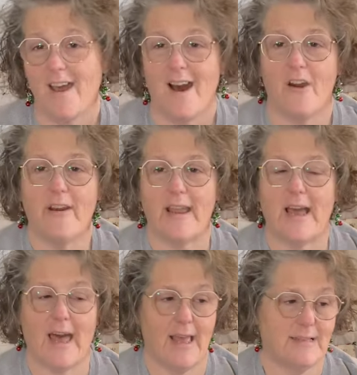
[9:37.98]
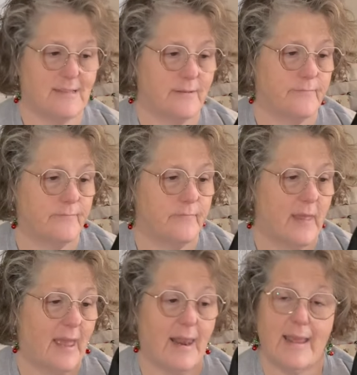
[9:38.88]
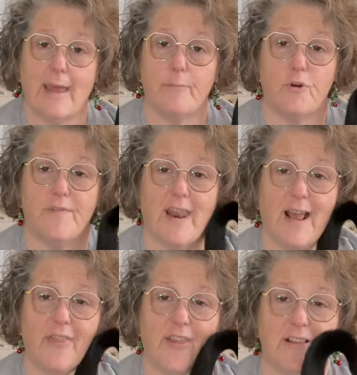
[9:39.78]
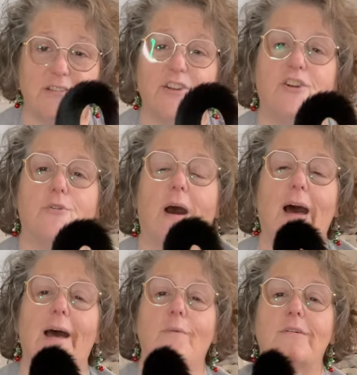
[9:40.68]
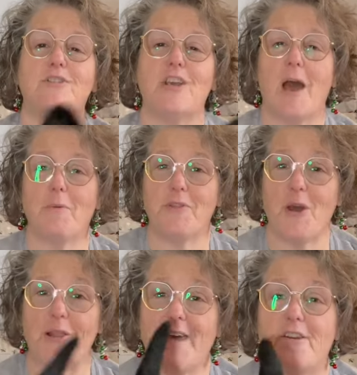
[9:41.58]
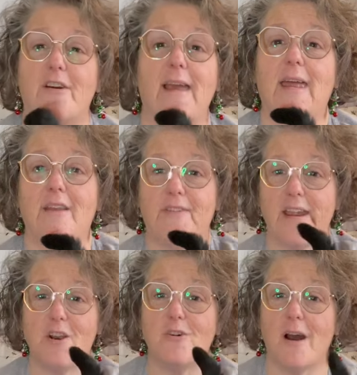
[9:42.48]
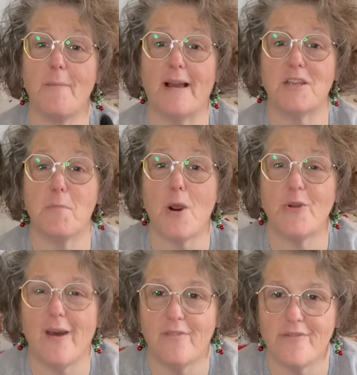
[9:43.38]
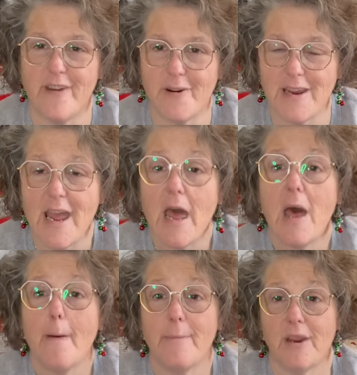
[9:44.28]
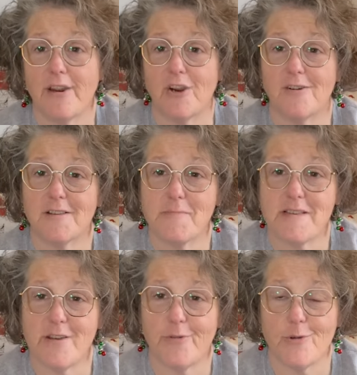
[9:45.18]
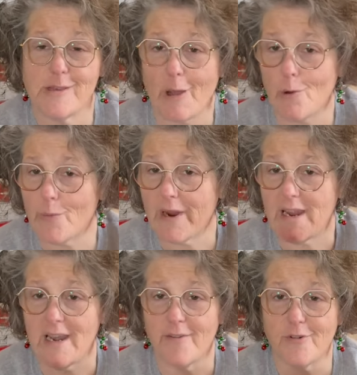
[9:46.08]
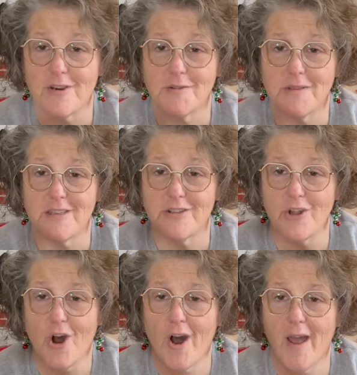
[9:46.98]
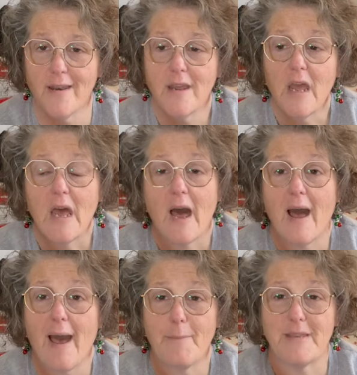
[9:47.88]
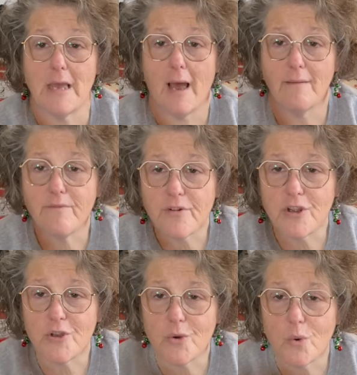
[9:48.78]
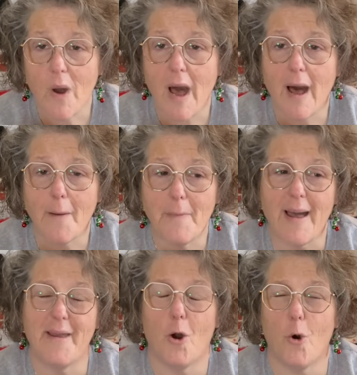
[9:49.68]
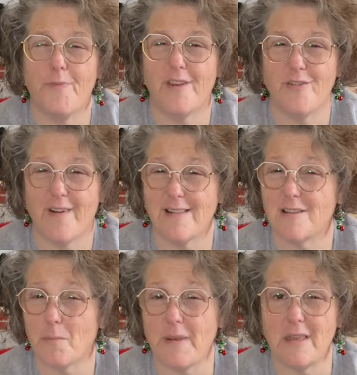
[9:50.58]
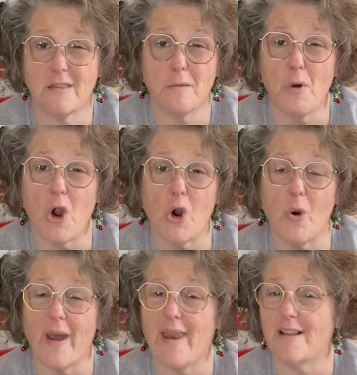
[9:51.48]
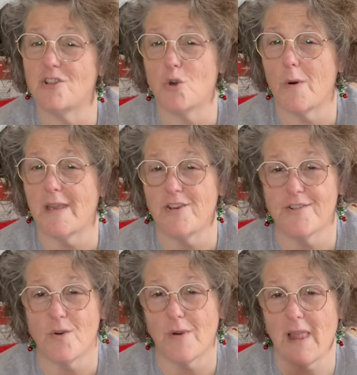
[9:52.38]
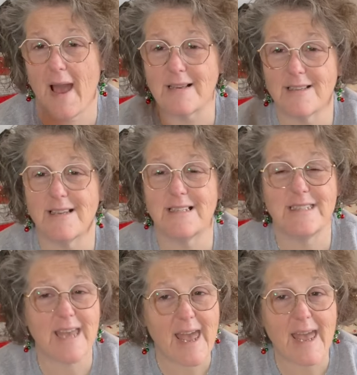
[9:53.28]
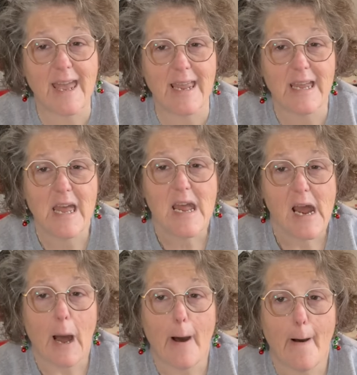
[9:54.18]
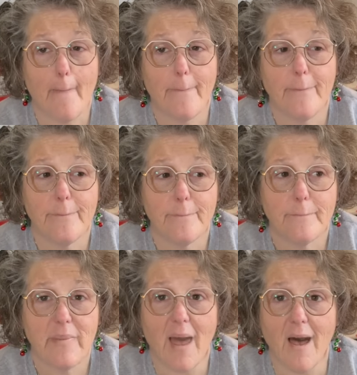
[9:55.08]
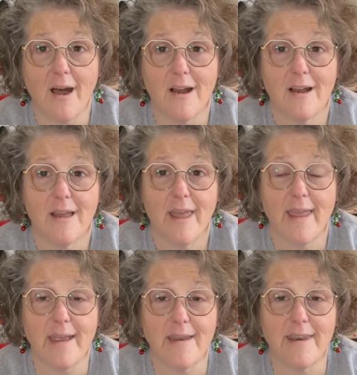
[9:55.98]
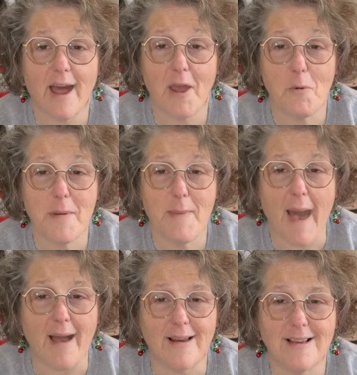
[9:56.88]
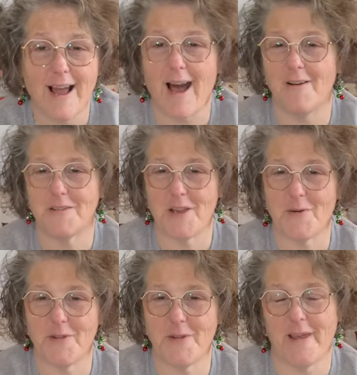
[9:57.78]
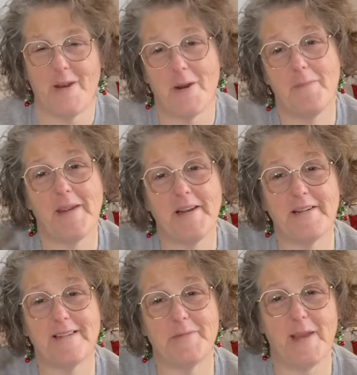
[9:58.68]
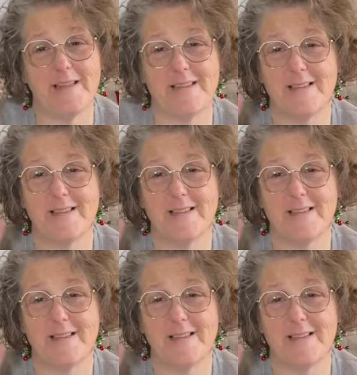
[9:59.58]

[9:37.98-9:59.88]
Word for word: All right, guys. I got to get moving. I got things to do. I will chat with y'all later. And if I don't come back tomorrow, you have a very Merry Christmas. If you celebrate, if Christmas is not a happy time for you. Um, I hope that you find some peace tomorrow and enjoy just a relaxing day. Um, yeah, and I will be back. I will talk with you later. Merry Christmas.